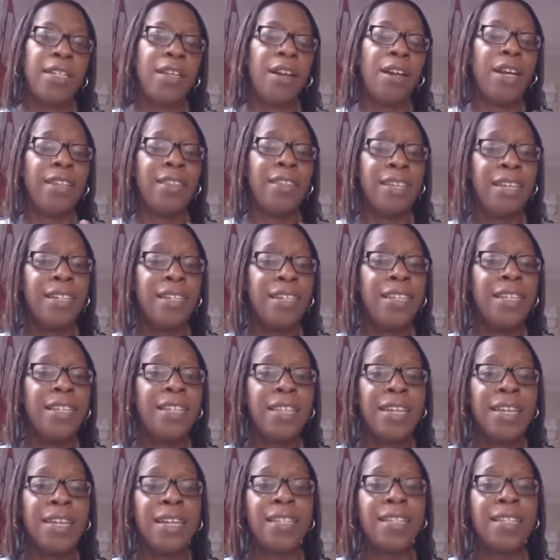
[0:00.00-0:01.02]
So, like, these are the
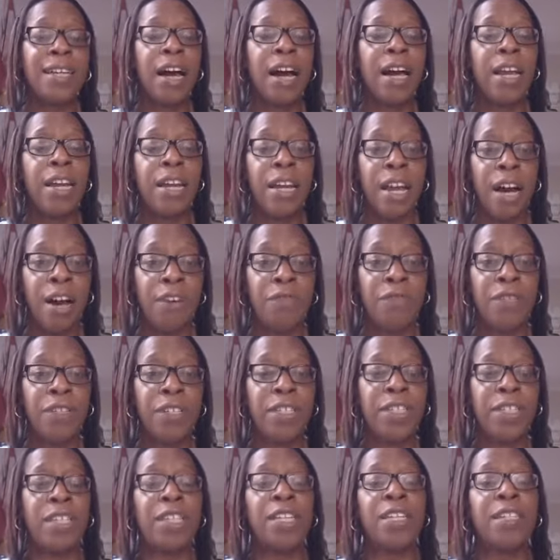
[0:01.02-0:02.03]
things that I love.
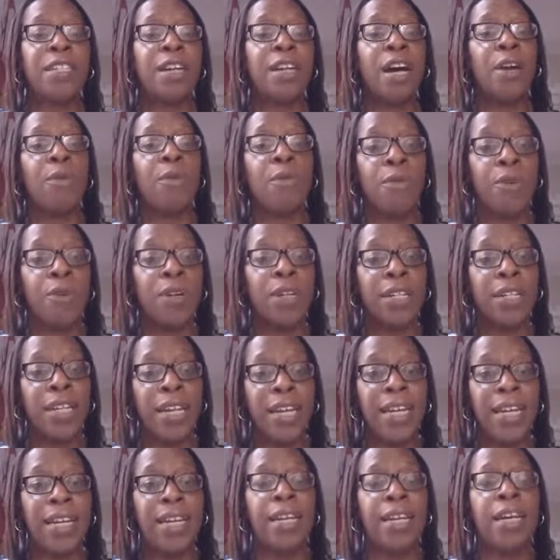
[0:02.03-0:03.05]
These are the things that I want
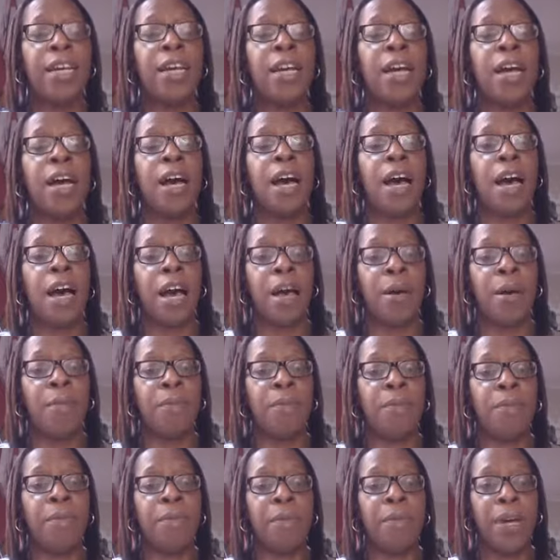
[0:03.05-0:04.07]
in,
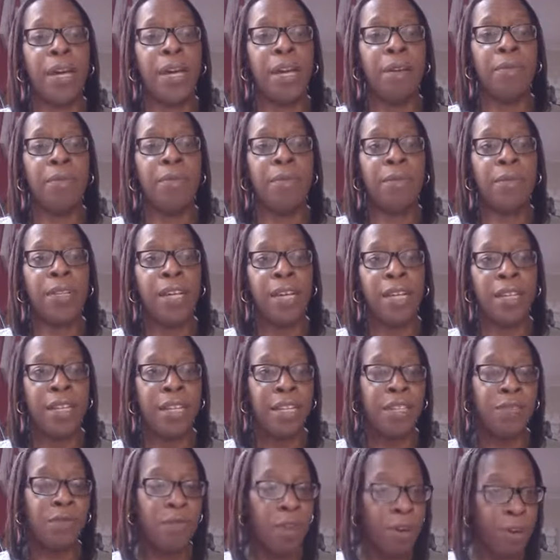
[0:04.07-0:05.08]
um, in, in
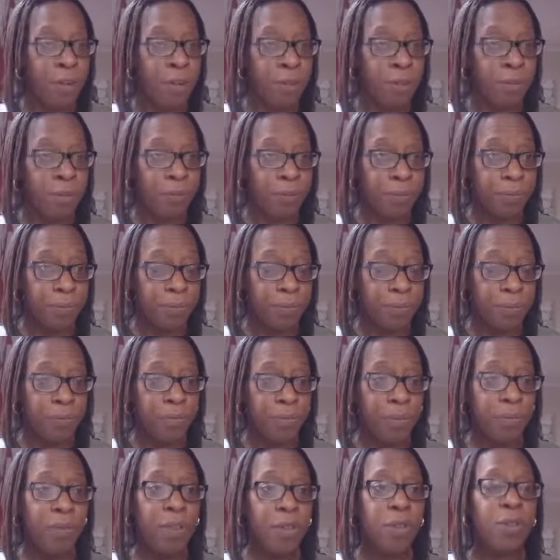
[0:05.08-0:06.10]
this role.
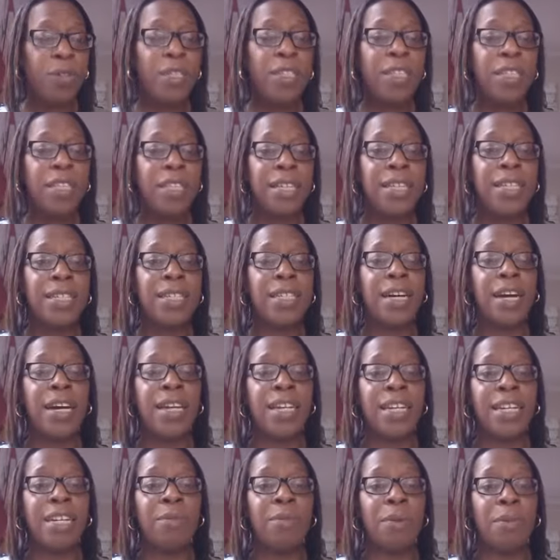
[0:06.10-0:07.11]
Or these are things that I
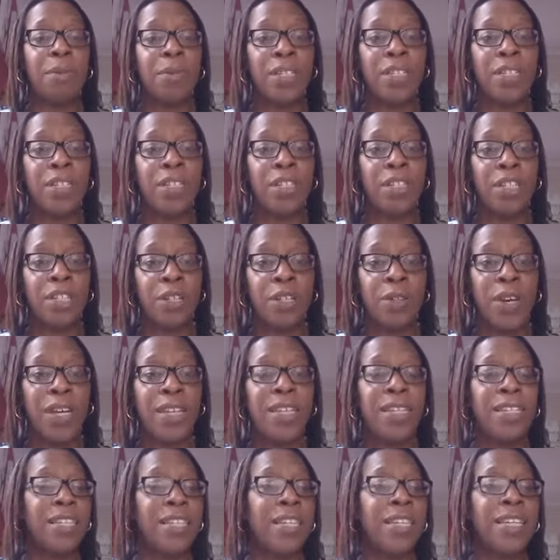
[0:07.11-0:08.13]
need my business to do, and
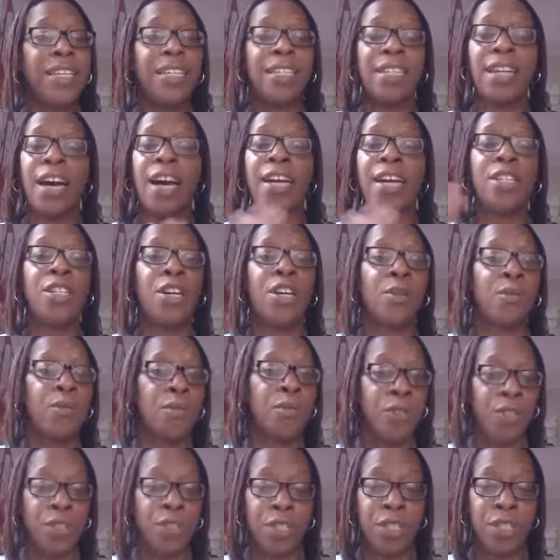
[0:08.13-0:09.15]
these are things that I don't
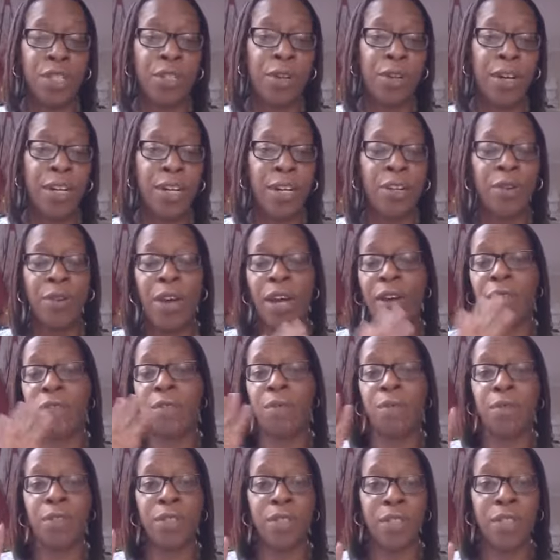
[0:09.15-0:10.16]
want to do. I don't ever
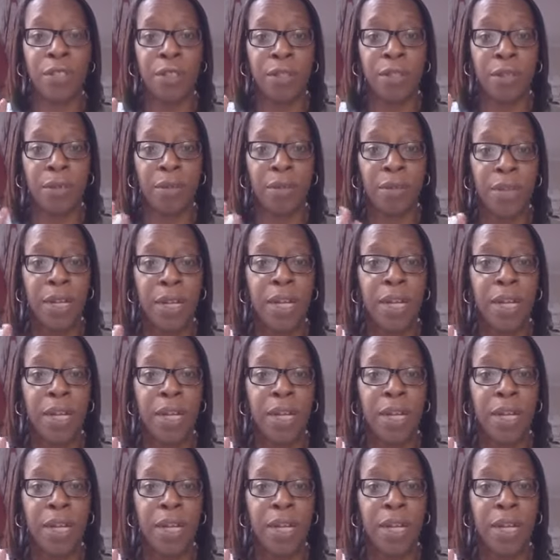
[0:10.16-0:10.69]
want to do them.